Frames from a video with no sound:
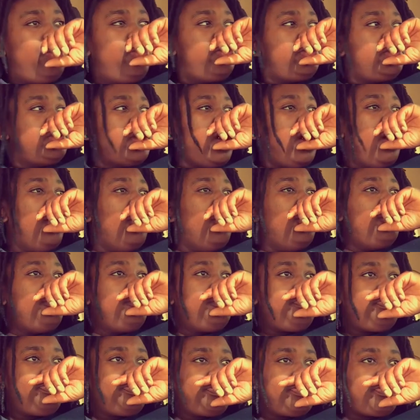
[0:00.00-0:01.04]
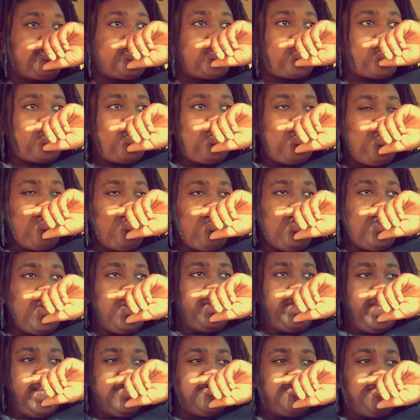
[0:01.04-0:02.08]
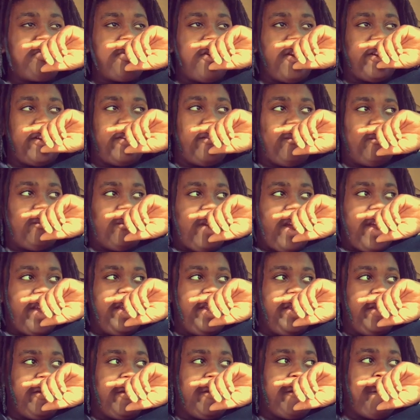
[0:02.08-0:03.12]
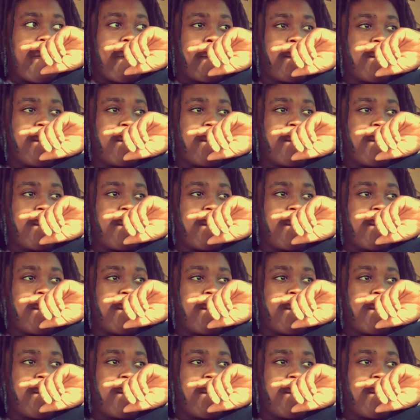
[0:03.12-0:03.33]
So thanks for parking right here.